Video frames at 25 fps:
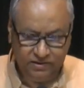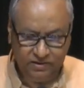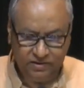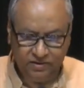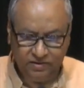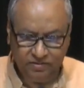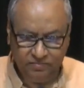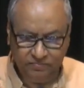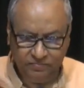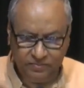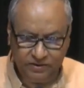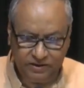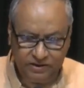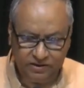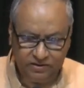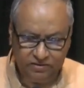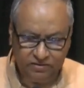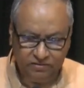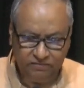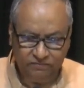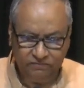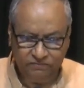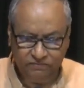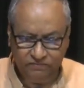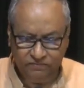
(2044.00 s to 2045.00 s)
the beat
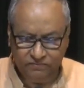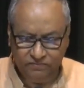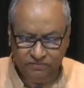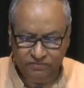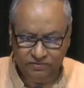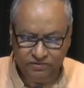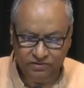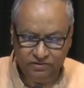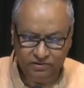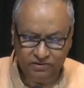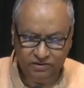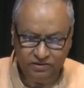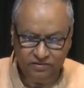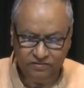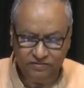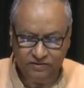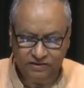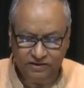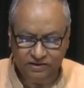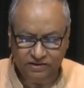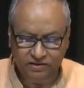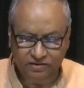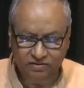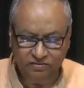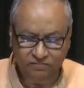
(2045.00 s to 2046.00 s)
of the
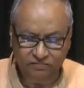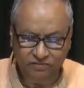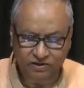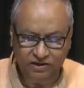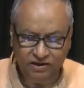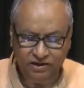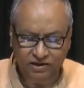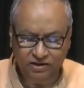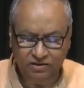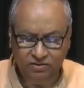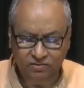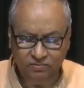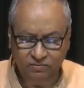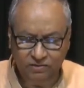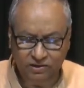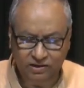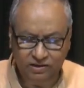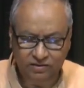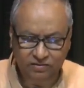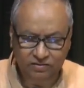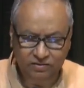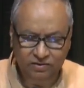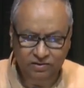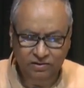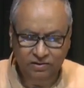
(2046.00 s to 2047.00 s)
center of Delhi, known
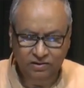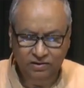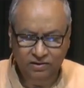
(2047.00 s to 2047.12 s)
as